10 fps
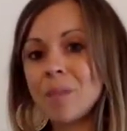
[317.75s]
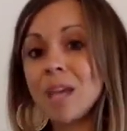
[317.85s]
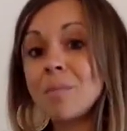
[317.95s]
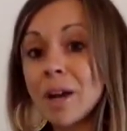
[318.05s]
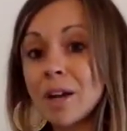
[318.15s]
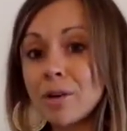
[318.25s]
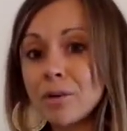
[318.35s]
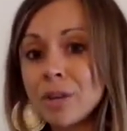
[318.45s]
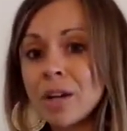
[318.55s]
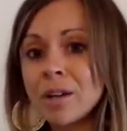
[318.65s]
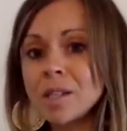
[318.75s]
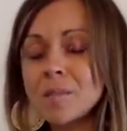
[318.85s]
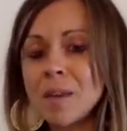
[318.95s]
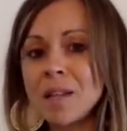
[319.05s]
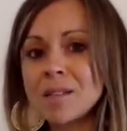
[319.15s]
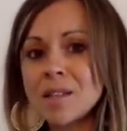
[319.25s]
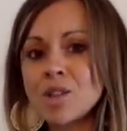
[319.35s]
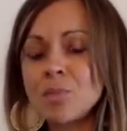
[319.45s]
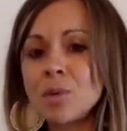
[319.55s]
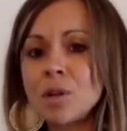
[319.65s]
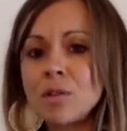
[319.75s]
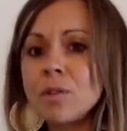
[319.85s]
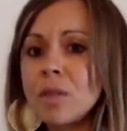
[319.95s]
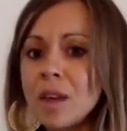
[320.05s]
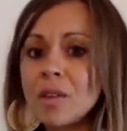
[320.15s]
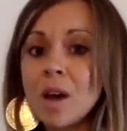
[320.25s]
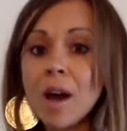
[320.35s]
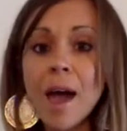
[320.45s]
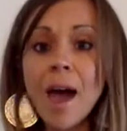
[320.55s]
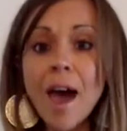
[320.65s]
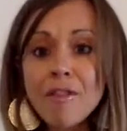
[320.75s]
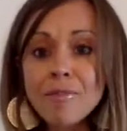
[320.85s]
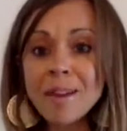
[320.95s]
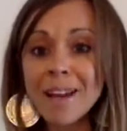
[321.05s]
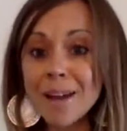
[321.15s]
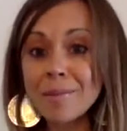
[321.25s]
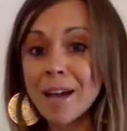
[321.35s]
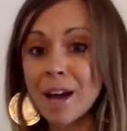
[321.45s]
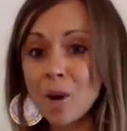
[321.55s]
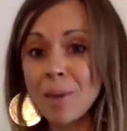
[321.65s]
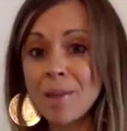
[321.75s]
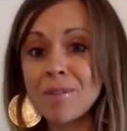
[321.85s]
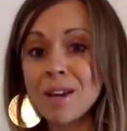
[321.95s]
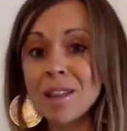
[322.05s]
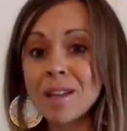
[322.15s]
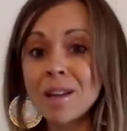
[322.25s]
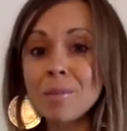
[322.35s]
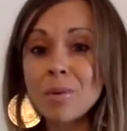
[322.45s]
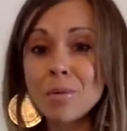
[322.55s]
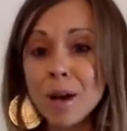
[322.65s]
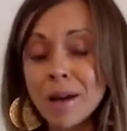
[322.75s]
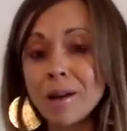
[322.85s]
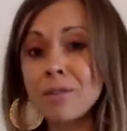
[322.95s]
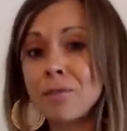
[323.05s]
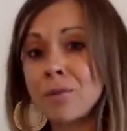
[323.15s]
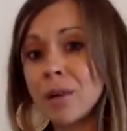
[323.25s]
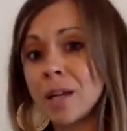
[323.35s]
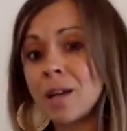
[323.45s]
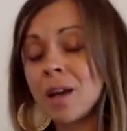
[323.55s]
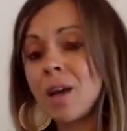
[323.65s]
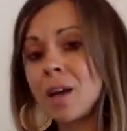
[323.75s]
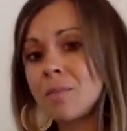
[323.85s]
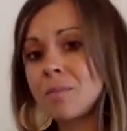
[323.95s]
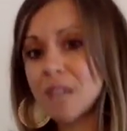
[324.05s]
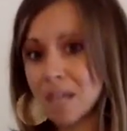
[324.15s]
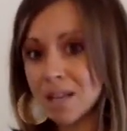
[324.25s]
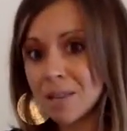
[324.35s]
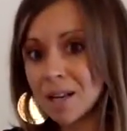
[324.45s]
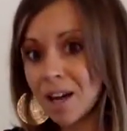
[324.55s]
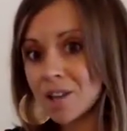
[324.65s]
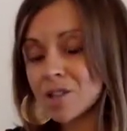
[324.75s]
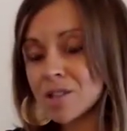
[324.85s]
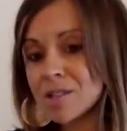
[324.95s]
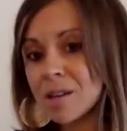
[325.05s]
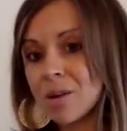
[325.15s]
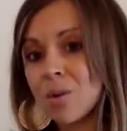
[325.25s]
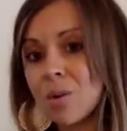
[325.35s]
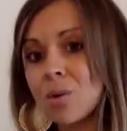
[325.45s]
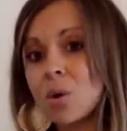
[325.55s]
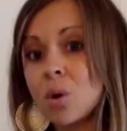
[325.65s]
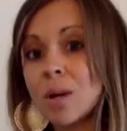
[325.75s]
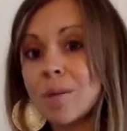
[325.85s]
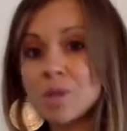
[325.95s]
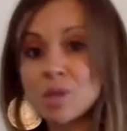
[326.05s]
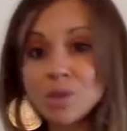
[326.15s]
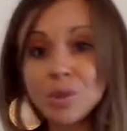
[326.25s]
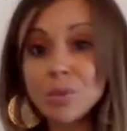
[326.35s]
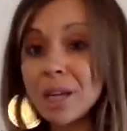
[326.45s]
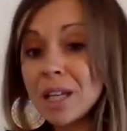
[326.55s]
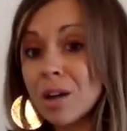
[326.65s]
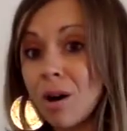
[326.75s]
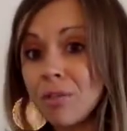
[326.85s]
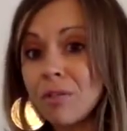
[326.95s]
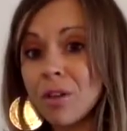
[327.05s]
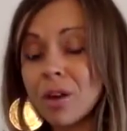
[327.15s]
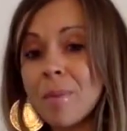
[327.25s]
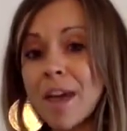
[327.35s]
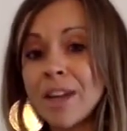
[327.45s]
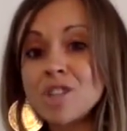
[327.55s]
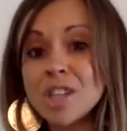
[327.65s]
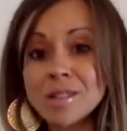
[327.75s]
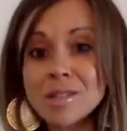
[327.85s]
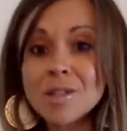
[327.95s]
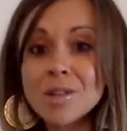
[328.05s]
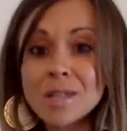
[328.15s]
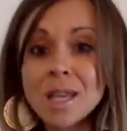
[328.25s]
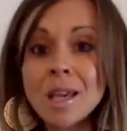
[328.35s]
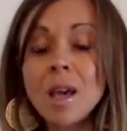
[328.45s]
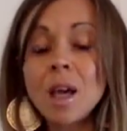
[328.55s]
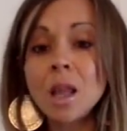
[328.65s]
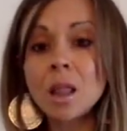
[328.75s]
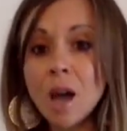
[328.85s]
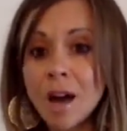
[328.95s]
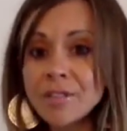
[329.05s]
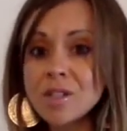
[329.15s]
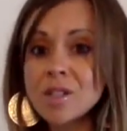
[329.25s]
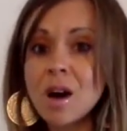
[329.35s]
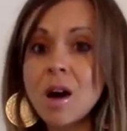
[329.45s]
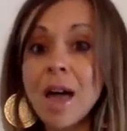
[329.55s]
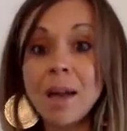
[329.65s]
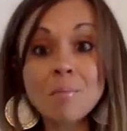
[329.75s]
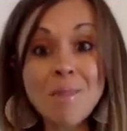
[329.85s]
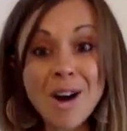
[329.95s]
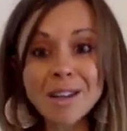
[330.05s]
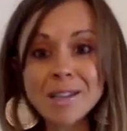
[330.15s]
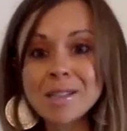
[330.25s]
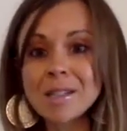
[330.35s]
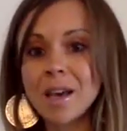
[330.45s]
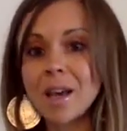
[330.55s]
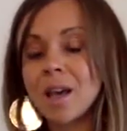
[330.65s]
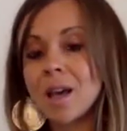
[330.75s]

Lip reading: In my career, it's been such a beautiful thing that I have been able to help people either, number one, avoid taking medications at all, or number two, weaning off them and just using lifestyle and mindset